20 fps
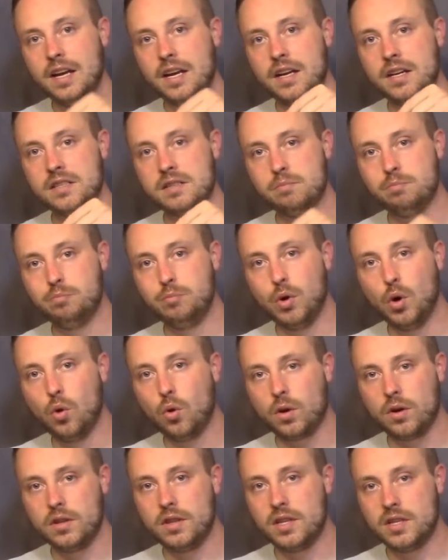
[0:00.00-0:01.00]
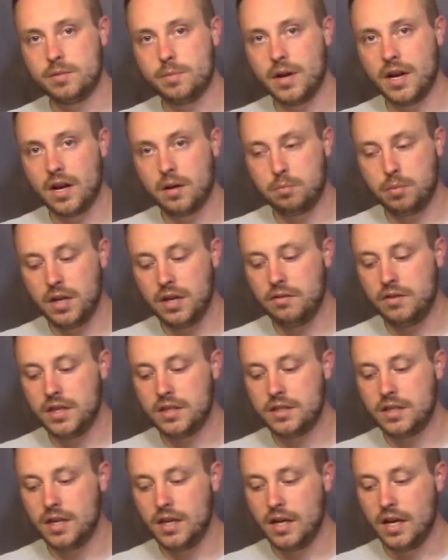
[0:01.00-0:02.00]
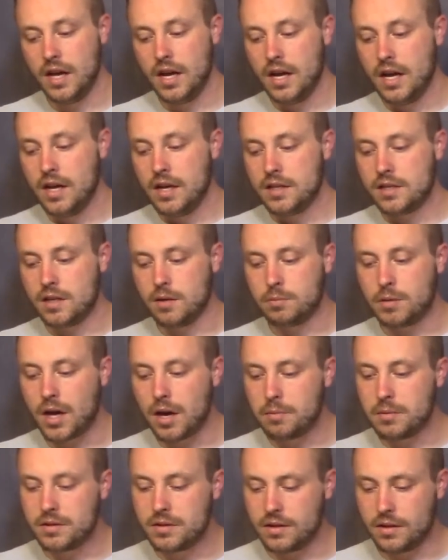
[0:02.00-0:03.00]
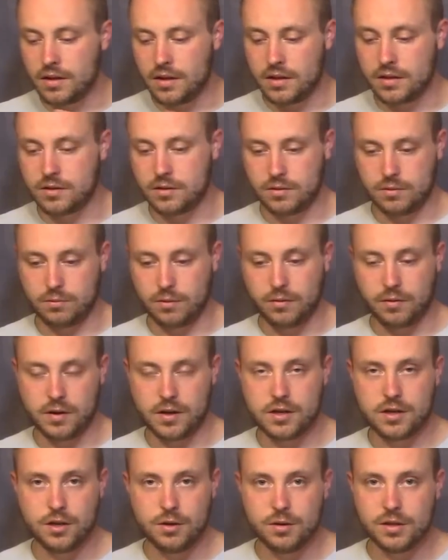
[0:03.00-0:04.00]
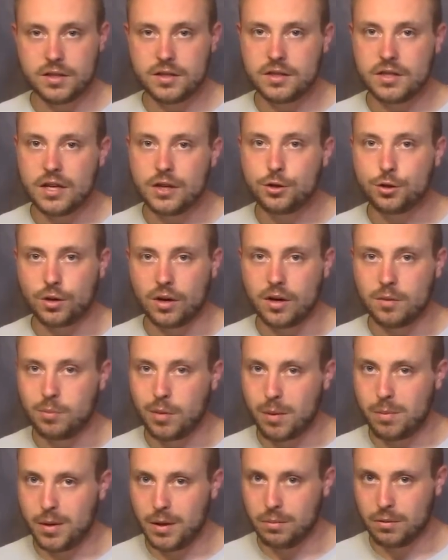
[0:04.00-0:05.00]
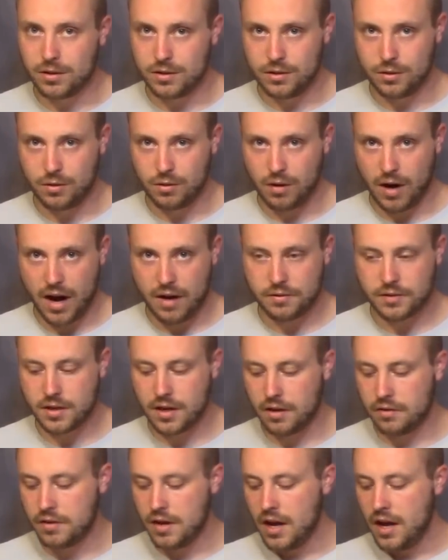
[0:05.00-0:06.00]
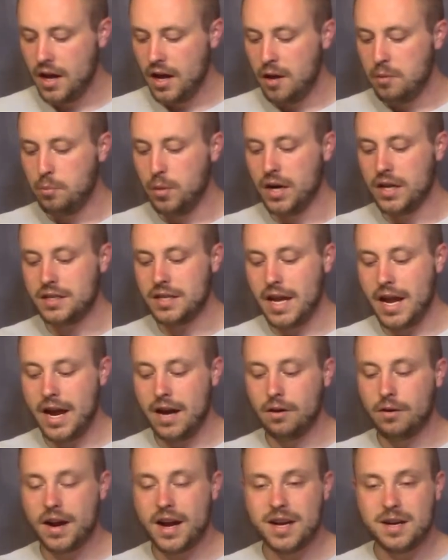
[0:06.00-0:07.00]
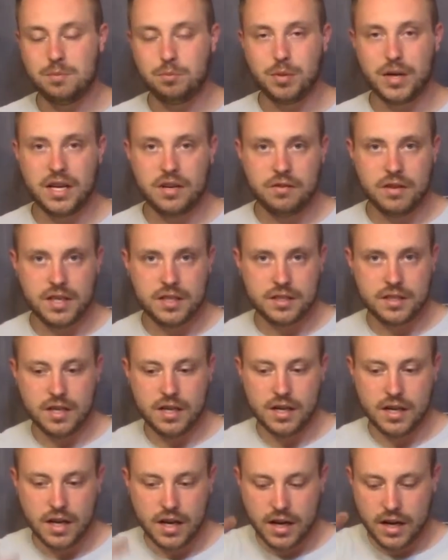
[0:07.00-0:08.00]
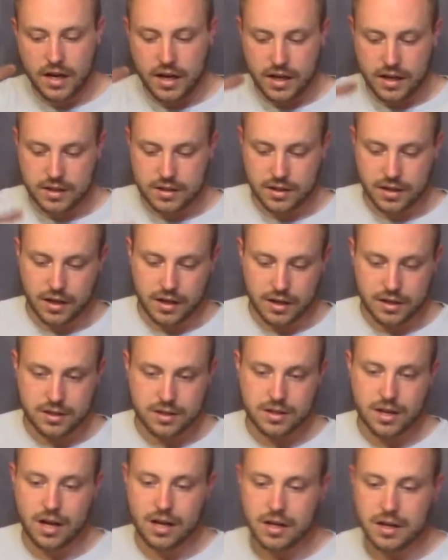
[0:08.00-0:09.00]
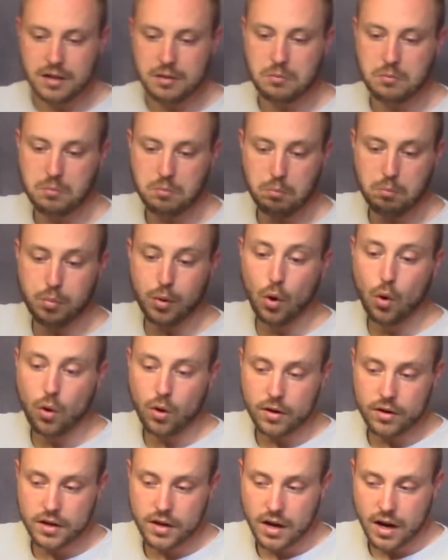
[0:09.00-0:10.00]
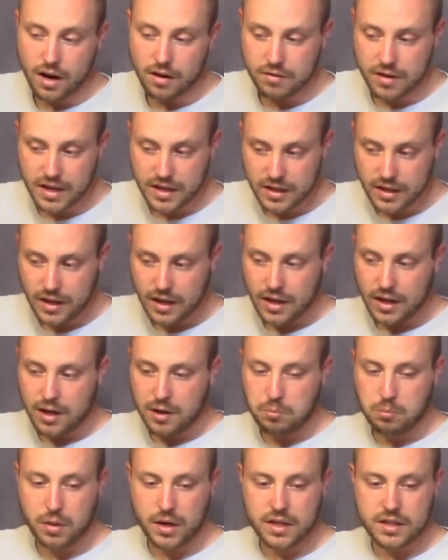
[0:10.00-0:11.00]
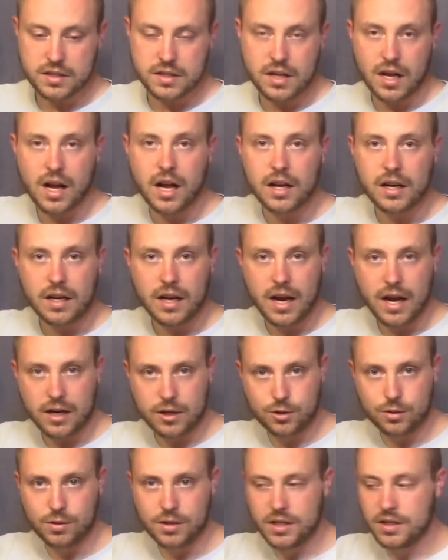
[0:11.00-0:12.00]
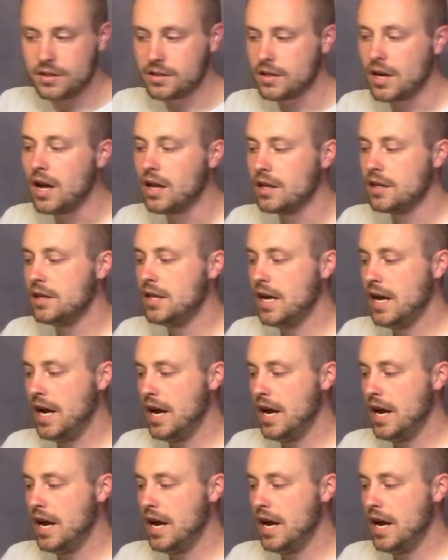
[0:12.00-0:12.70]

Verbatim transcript: is a board that's made out of PVC. Sometimes it's, it's referred to as Sintra by people who do craft stuff, but it's aerated PVC. It's like a solid board of it, but it's not actually solid. They